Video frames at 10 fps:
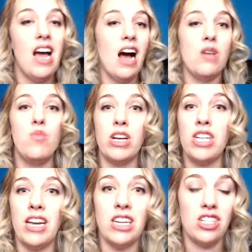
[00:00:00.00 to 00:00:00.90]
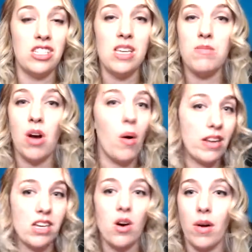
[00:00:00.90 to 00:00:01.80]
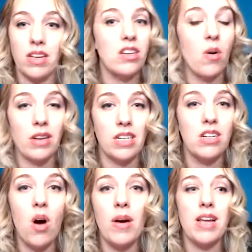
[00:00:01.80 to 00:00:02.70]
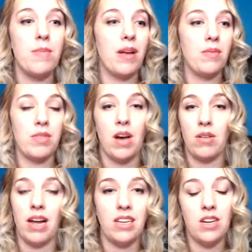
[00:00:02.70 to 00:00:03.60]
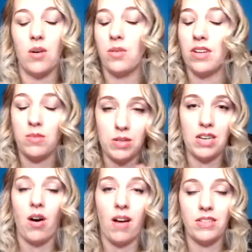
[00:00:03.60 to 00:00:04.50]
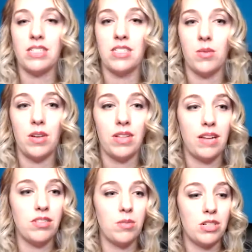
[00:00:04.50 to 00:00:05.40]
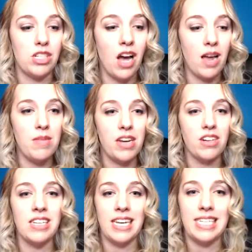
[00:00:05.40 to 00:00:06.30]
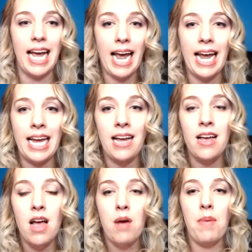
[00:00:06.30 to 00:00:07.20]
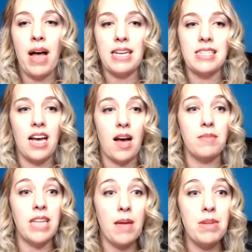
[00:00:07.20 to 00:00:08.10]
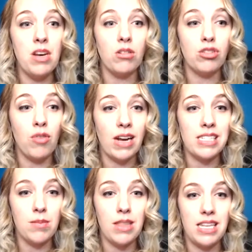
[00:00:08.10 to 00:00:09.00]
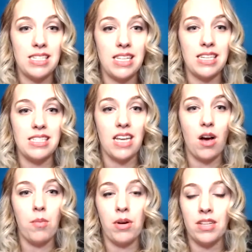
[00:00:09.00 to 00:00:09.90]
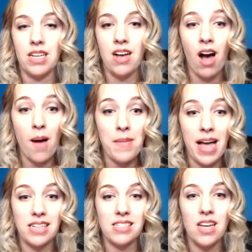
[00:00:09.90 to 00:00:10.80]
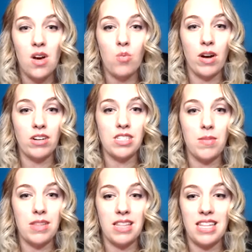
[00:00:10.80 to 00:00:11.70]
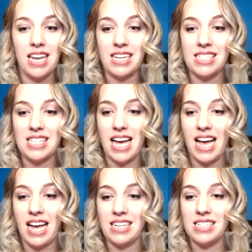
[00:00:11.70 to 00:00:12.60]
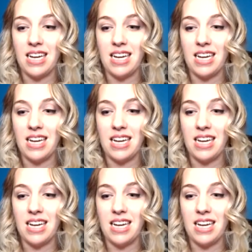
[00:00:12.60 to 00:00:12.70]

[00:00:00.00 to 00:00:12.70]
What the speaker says: I wish I could just keep going and going and going and going, but without, we only have so much time here today, but let me know, try some of these things out, put in the comments, what are some of the things that